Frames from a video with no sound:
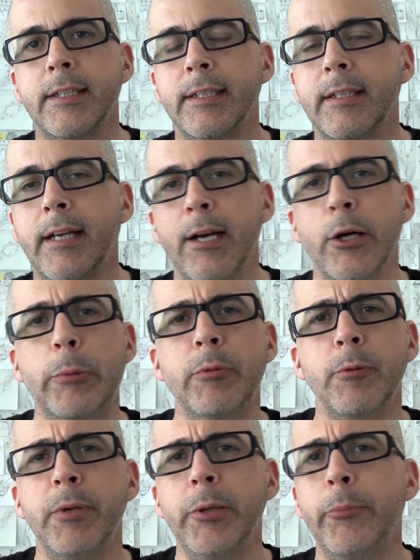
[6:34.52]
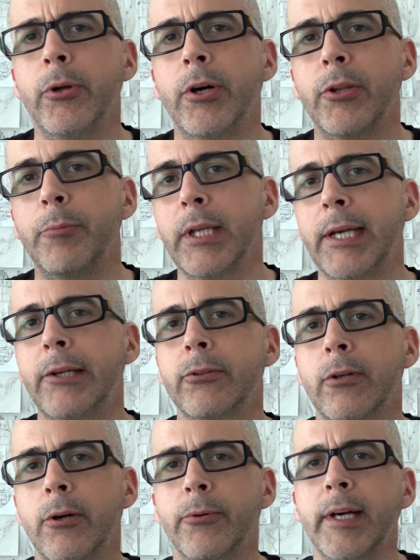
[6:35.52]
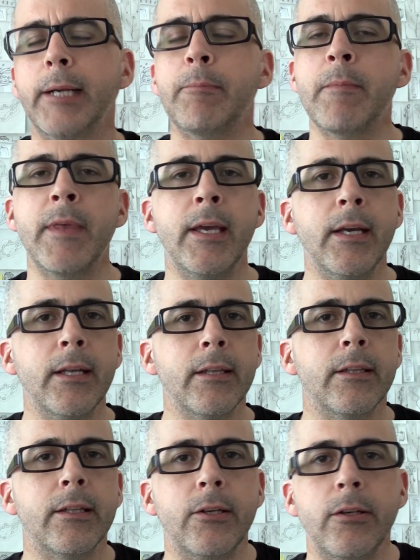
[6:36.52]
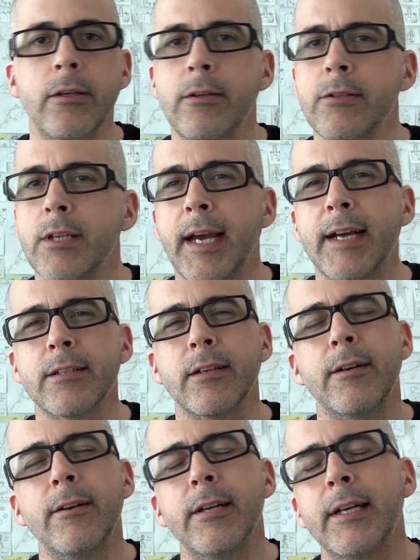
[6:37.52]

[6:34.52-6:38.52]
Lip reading: and I hope the people on the plane are all right. The newscast,